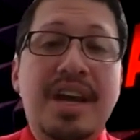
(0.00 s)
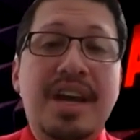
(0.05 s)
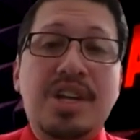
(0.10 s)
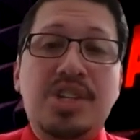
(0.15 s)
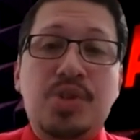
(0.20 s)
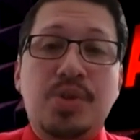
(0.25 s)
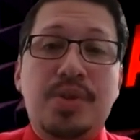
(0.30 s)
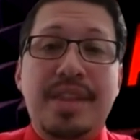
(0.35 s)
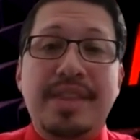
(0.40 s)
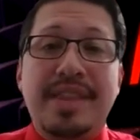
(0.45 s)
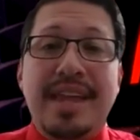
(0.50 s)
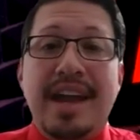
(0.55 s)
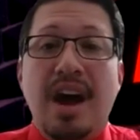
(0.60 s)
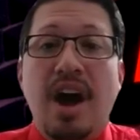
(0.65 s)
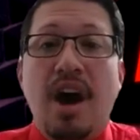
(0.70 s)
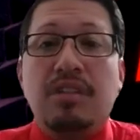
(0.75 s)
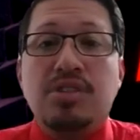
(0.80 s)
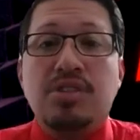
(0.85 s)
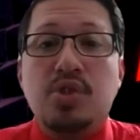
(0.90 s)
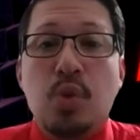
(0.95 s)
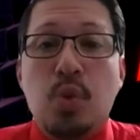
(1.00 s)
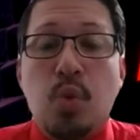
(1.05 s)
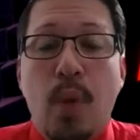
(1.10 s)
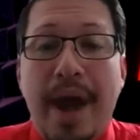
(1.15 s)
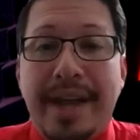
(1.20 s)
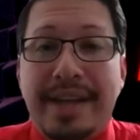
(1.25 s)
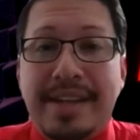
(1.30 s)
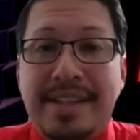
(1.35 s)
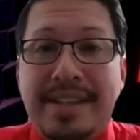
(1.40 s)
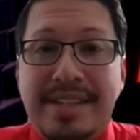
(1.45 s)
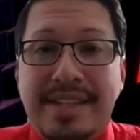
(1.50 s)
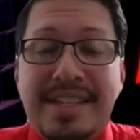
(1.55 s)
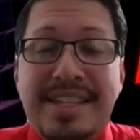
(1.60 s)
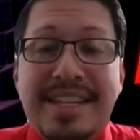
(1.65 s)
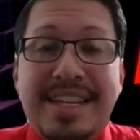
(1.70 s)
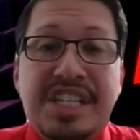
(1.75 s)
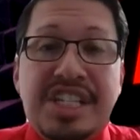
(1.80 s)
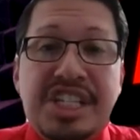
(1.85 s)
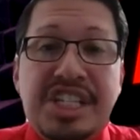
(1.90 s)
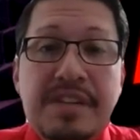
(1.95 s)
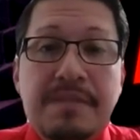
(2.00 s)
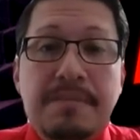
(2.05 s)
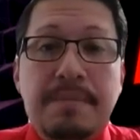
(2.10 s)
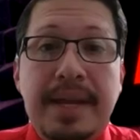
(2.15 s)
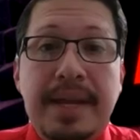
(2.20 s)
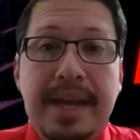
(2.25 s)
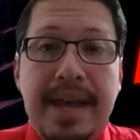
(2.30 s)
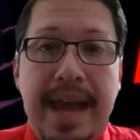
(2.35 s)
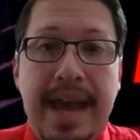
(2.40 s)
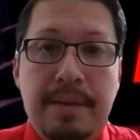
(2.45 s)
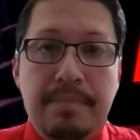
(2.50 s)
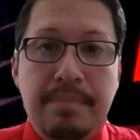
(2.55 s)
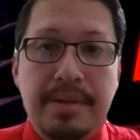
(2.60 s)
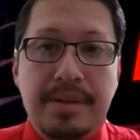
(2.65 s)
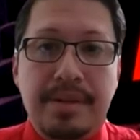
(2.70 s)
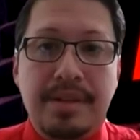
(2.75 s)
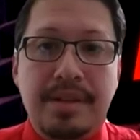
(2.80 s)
So then that also widens the achievement gap.